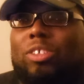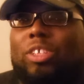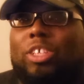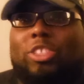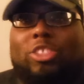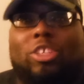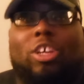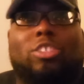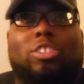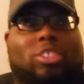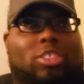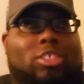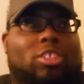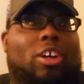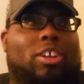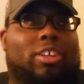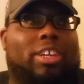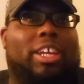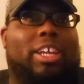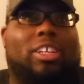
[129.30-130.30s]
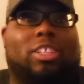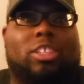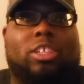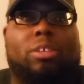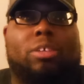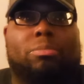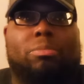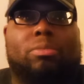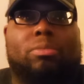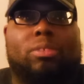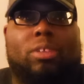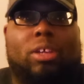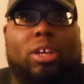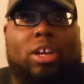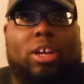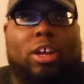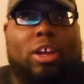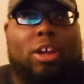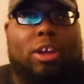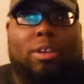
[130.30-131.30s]
that y'all just saw in that clip,
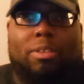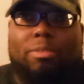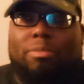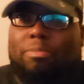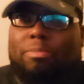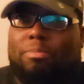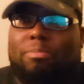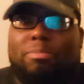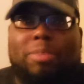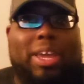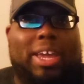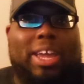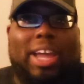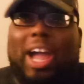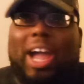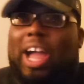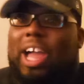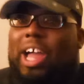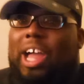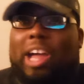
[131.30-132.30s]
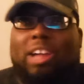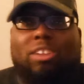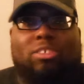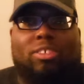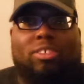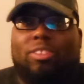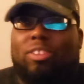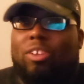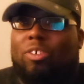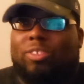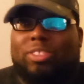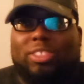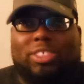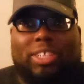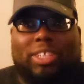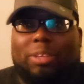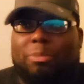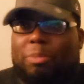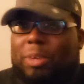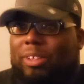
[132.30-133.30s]
um, man, I, I don't even know what to
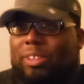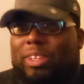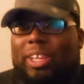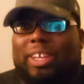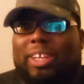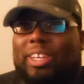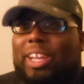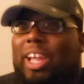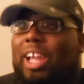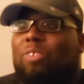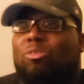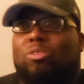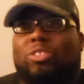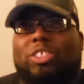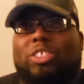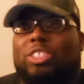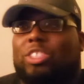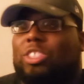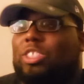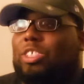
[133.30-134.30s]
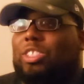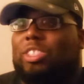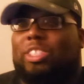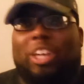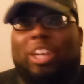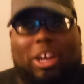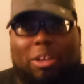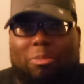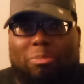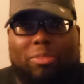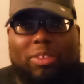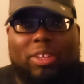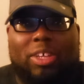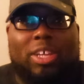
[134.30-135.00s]
say about that. That was just dumb.